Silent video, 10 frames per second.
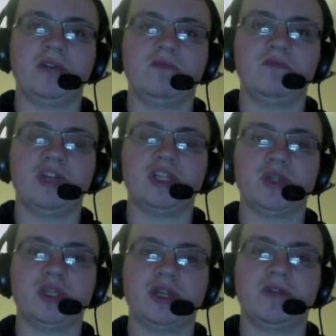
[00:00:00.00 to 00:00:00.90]

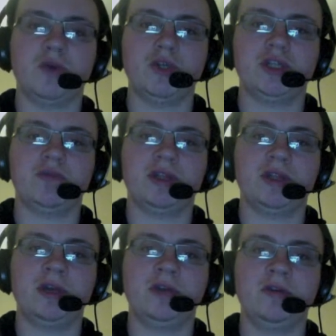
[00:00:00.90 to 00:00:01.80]
wrestlers on that roster right
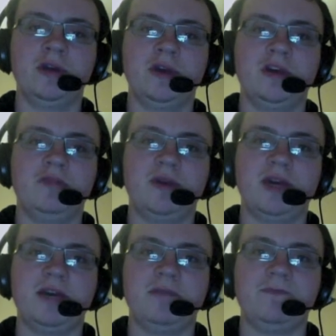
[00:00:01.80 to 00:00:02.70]
now.
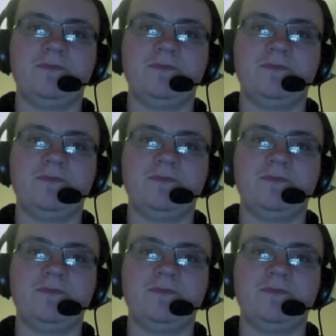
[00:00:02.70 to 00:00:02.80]
But